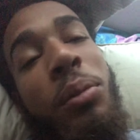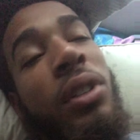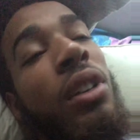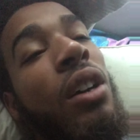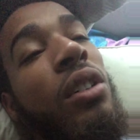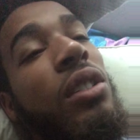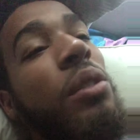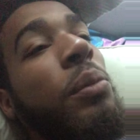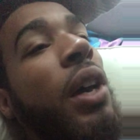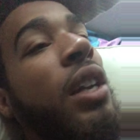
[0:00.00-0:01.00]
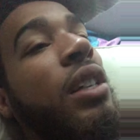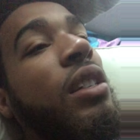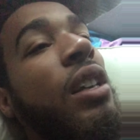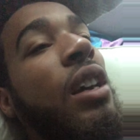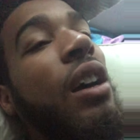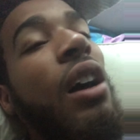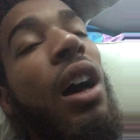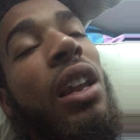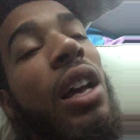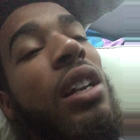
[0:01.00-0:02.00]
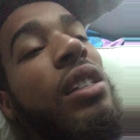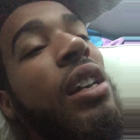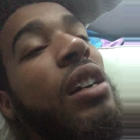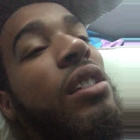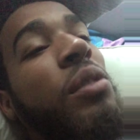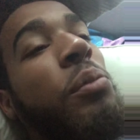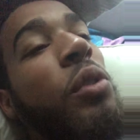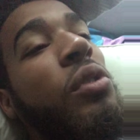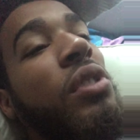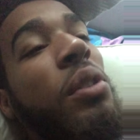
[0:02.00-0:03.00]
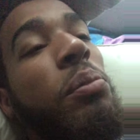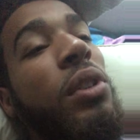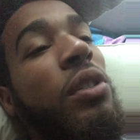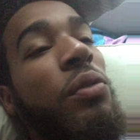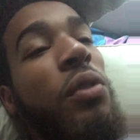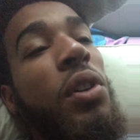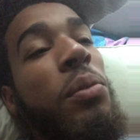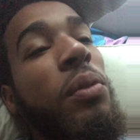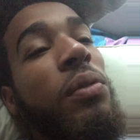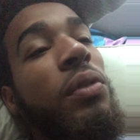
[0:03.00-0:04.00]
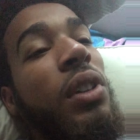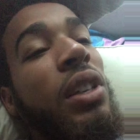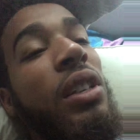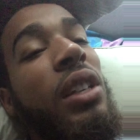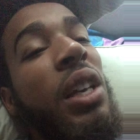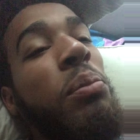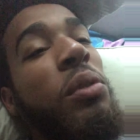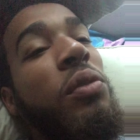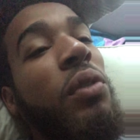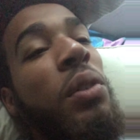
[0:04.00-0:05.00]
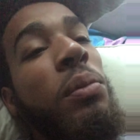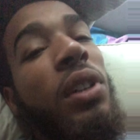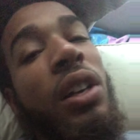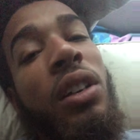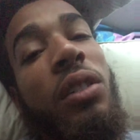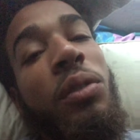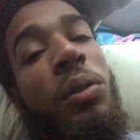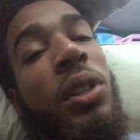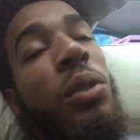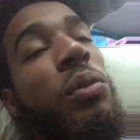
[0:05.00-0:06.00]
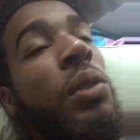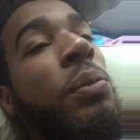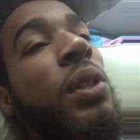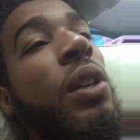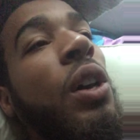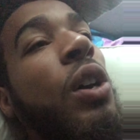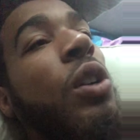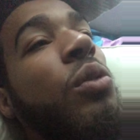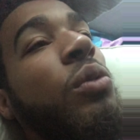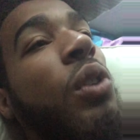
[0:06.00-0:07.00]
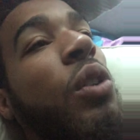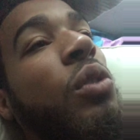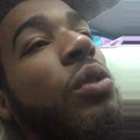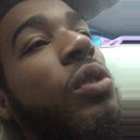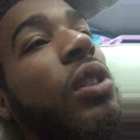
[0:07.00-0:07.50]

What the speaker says: But no, to be honest, all I desire is the most simplest form of, the deepest form of love with a woman who knows,